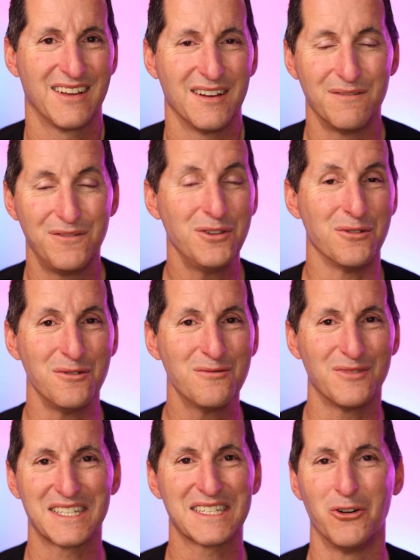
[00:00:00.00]
a view,
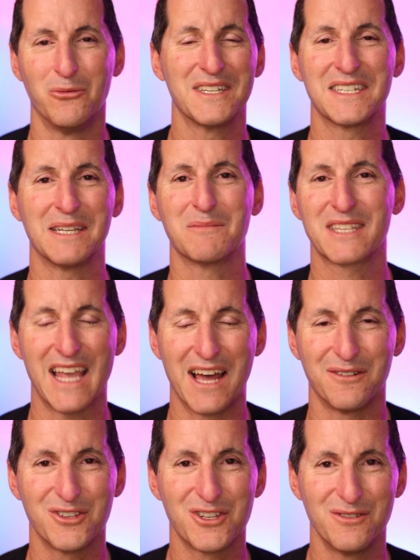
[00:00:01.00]
which almost seems
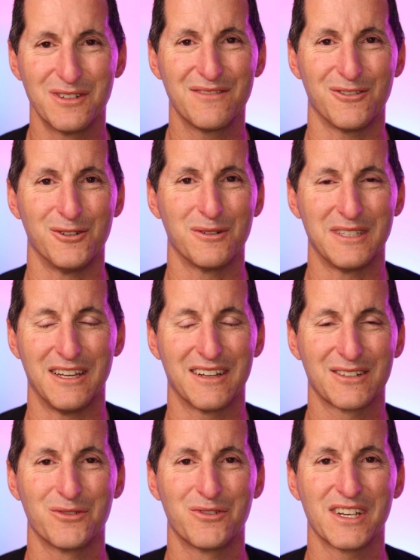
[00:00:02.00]
counterintuitive or, you know, a
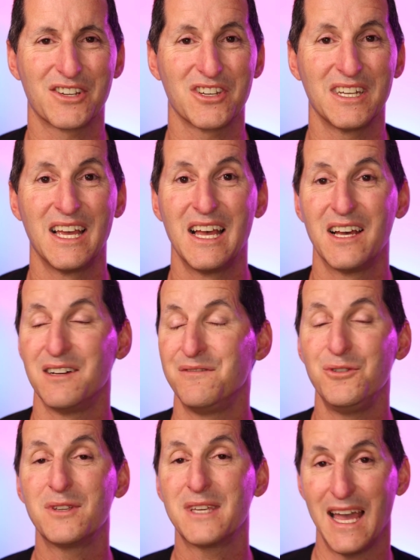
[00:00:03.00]
contradiction, a
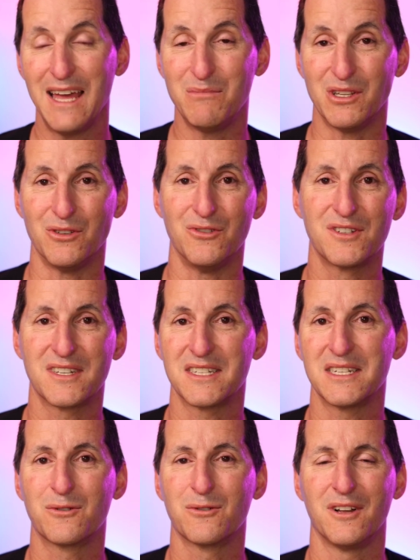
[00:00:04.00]
view can be used to
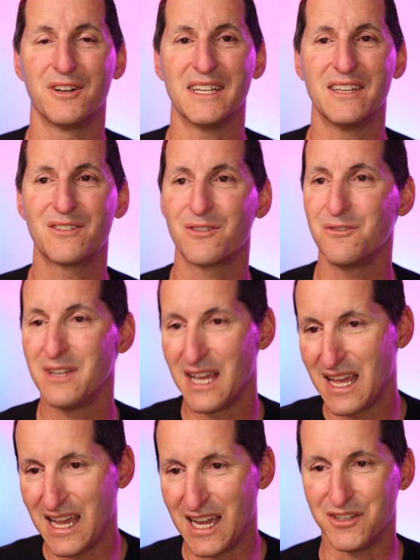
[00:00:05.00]
SQL Loader into,
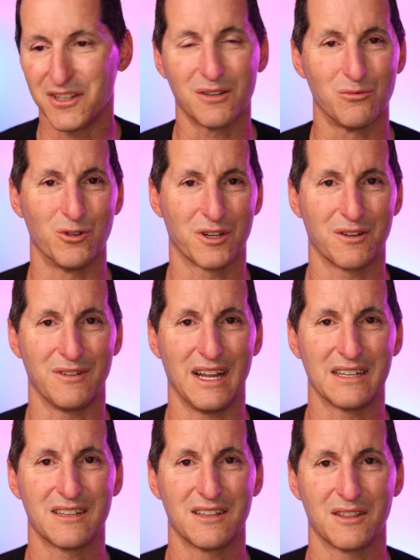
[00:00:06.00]
and you can work
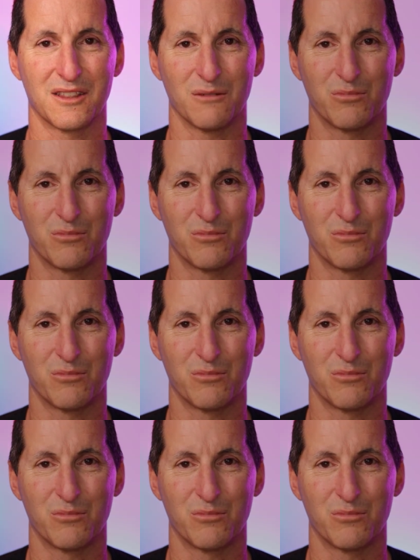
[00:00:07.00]
around the